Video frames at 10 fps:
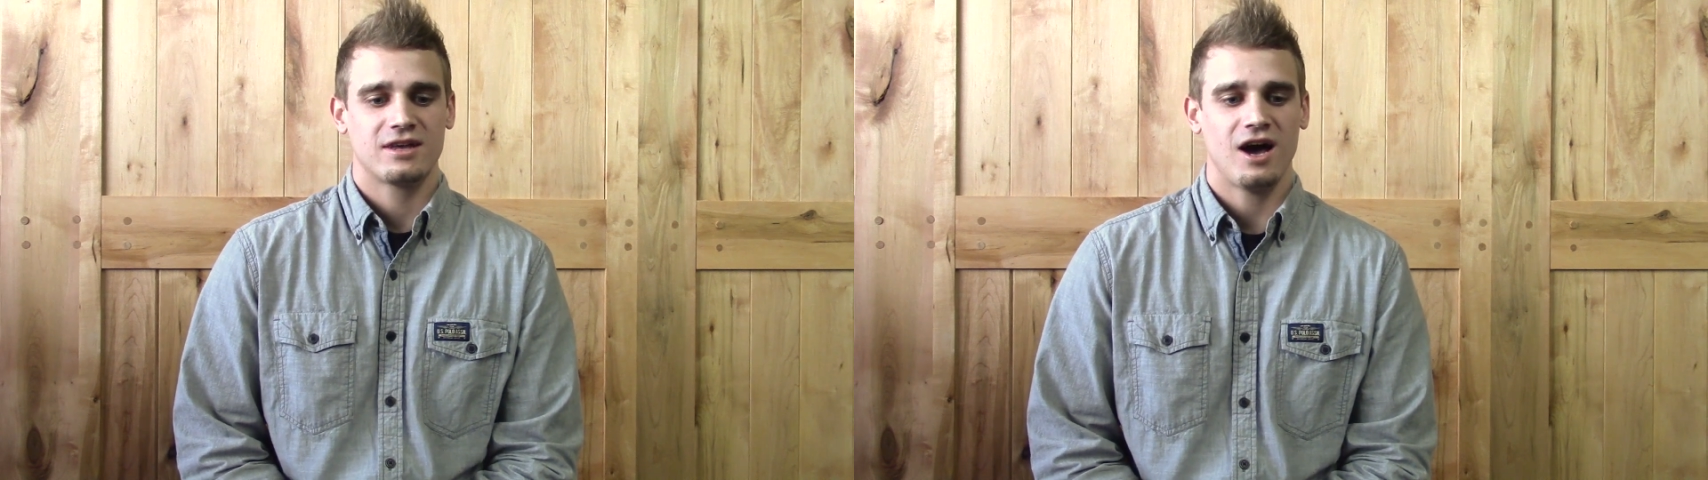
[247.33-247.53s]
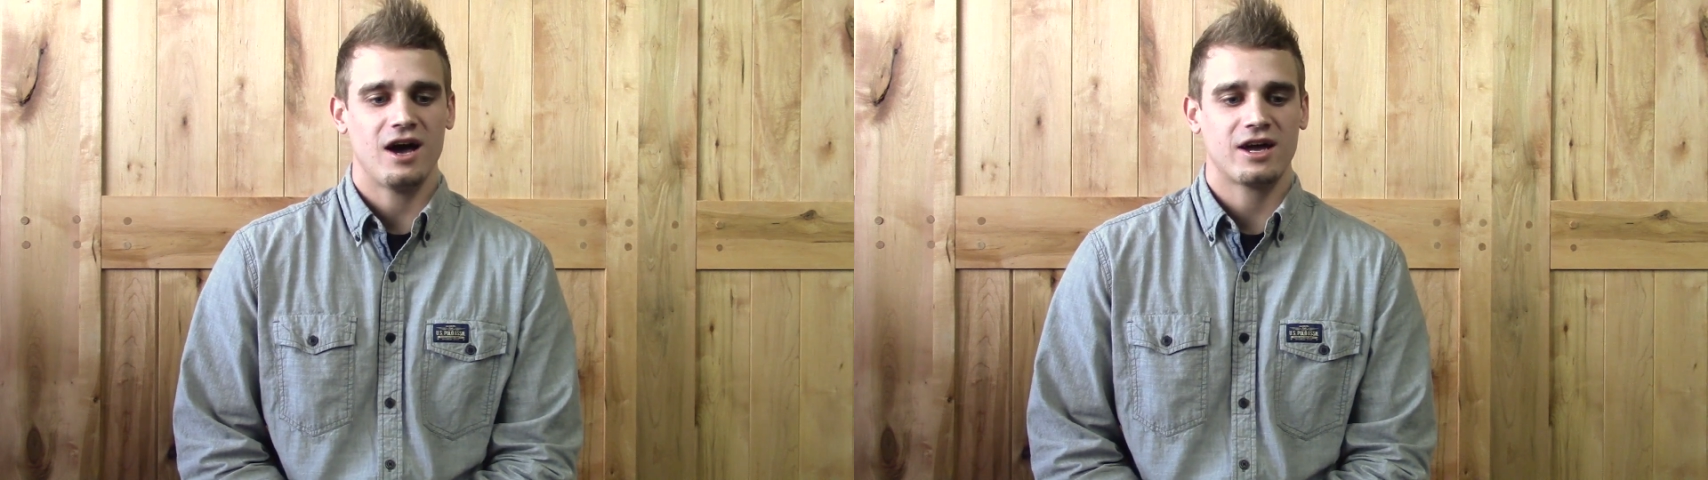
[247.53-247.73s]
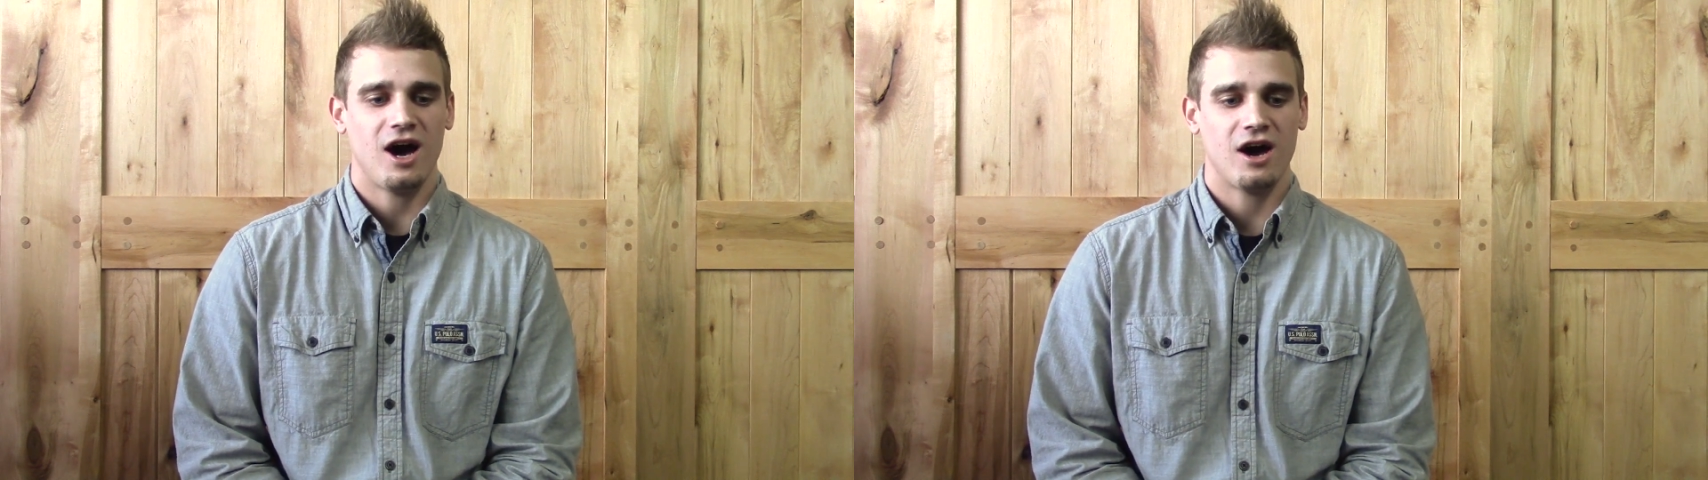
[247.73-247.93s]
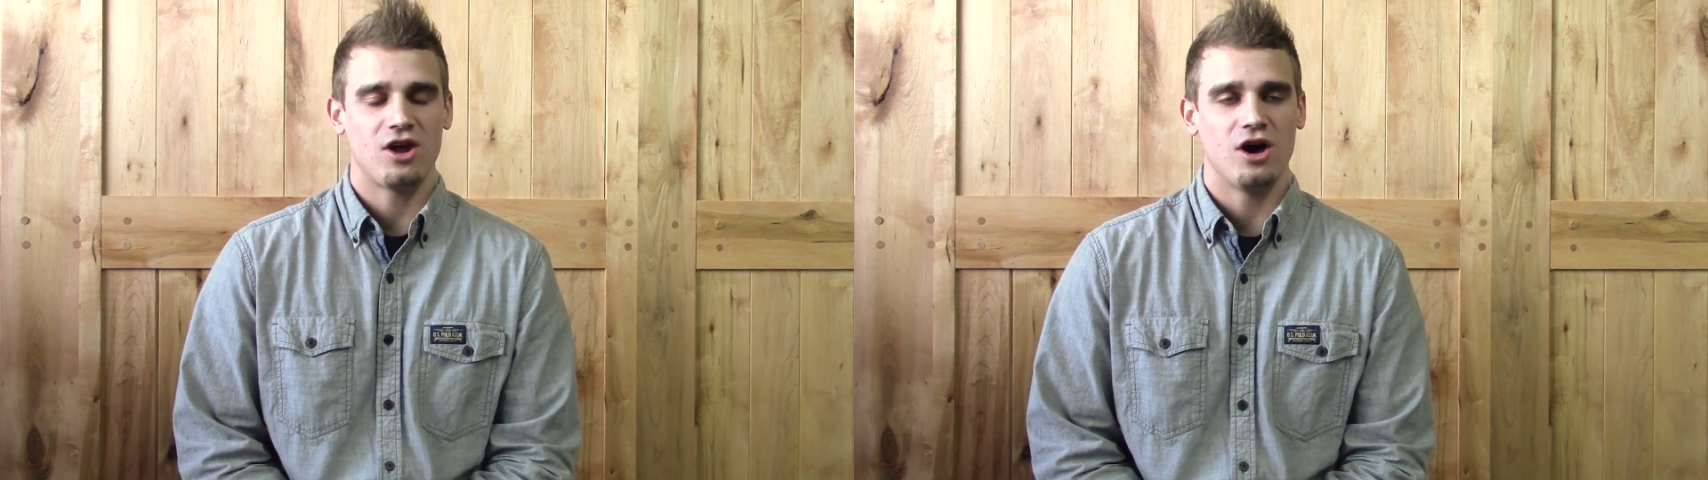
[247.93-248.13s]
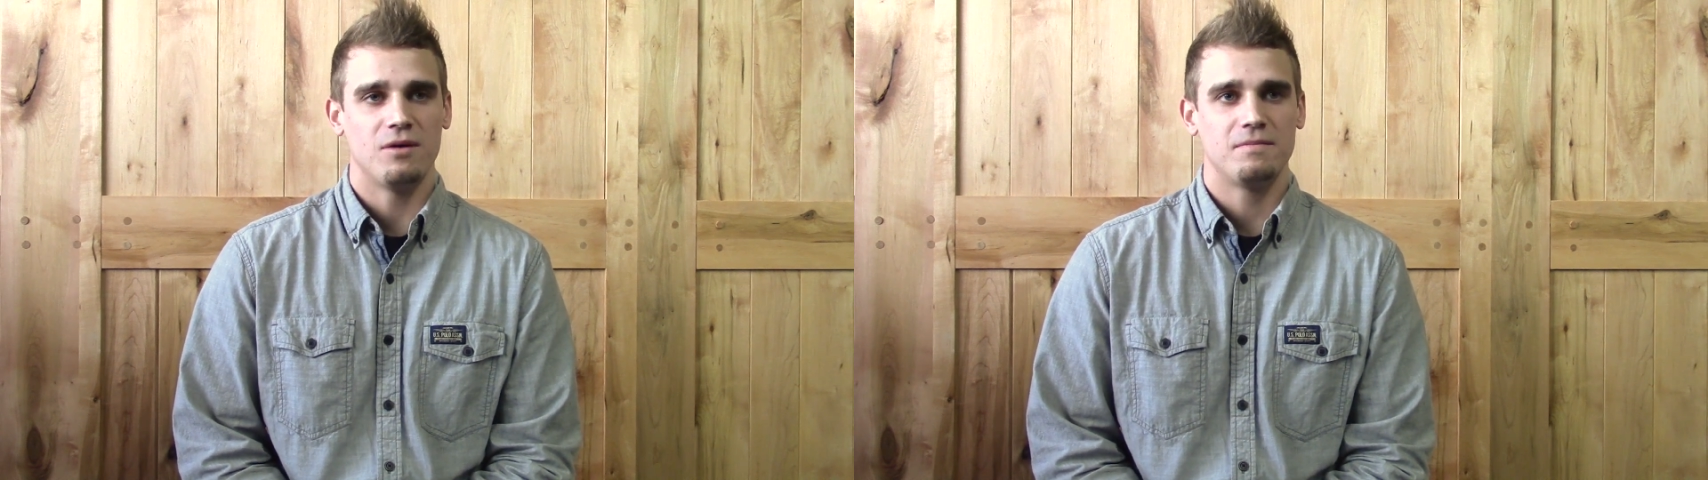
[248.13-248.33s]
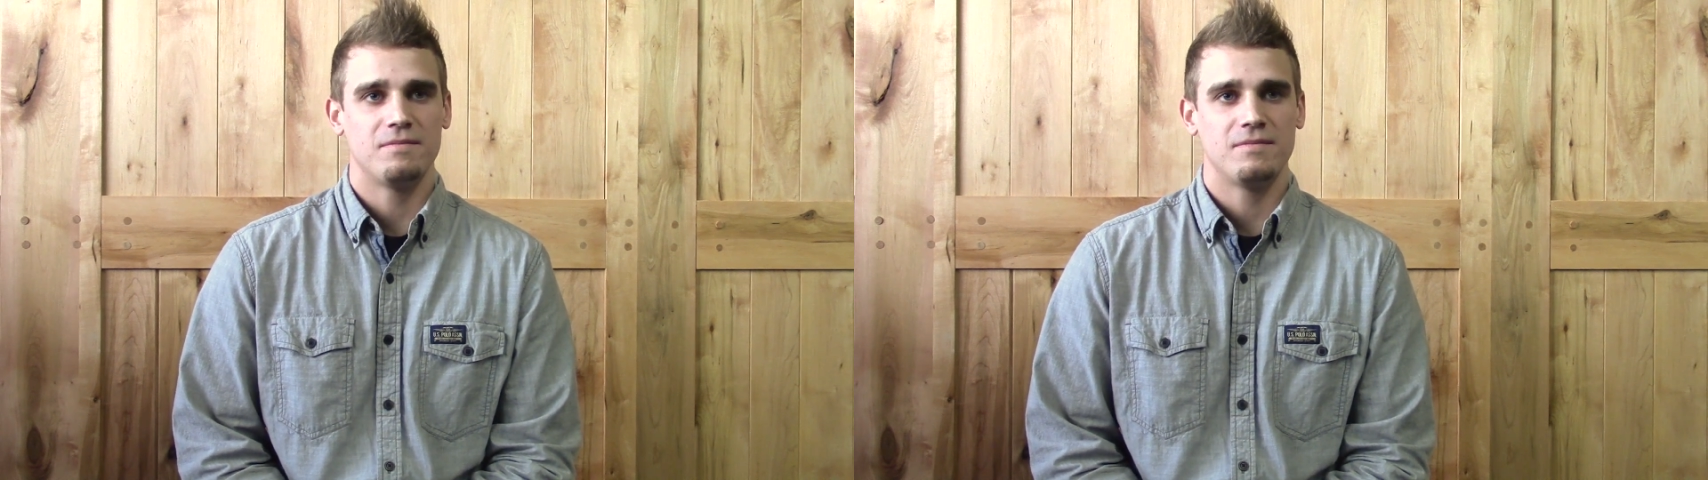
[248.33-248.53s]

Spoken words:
got caught up